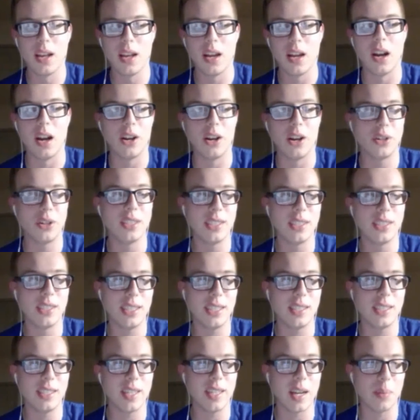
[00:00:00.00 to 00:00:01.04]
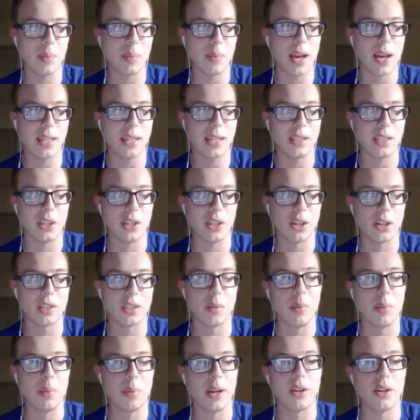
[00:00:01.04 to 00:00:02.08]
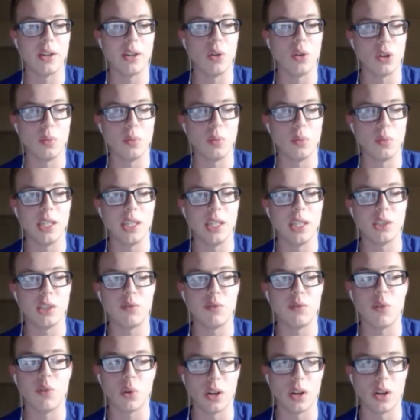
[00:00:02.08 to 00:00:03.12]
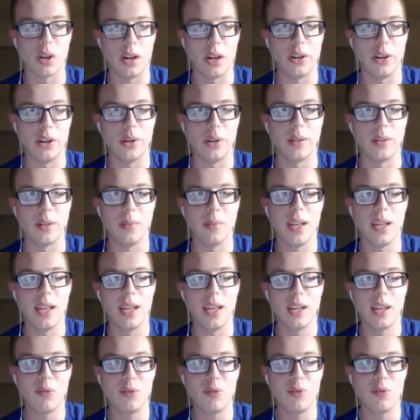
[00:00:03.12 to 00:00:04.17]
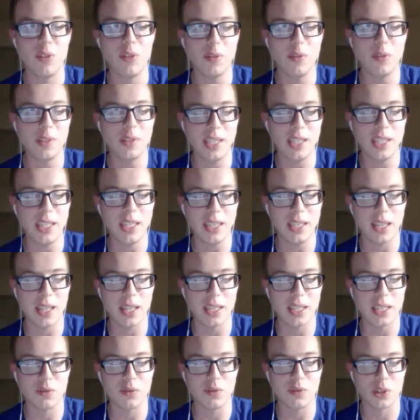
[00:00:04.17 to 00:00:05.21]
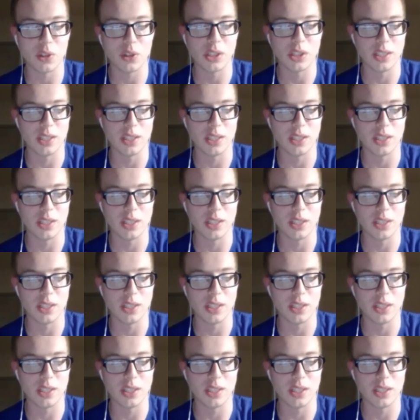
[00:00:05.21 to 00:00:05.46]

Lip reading: 169 passing yards compared to Oklahoma State's 400, 15 less first